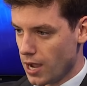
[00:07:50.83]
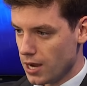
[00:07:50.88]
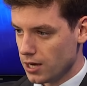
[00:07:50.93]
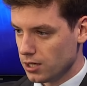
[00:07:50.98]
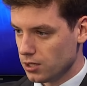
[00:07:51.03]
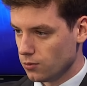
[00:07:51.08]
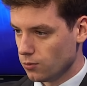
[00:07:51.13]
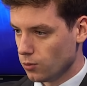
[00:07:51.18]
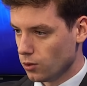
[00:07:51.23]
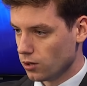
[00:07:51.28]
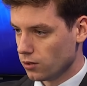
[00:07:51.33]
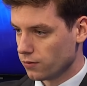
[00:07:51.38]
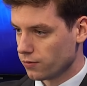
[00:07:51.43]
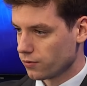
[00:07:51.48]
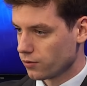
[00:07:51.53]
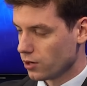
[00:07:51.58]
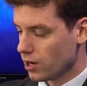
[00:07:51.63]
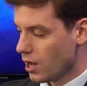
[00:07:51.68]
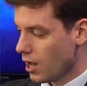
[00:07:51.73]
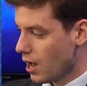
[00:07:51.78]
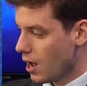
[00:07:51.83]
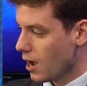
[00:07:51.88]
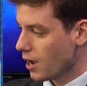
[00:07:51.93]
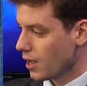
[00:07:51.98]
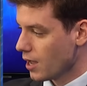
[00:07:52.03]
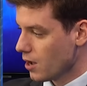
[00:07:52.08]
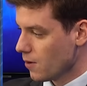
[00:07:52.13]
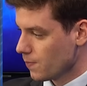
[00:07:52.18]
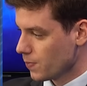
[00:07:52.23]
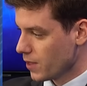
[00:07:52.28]
eighty-one for a
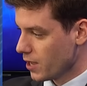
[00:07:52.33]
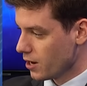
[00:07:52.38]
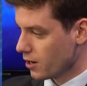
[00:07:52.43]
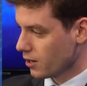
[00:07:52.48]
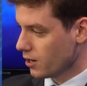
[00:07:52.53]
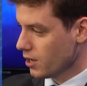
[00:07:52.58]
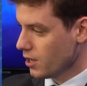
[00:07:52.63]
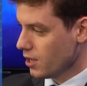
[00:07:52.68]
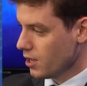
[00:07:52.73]
high out there.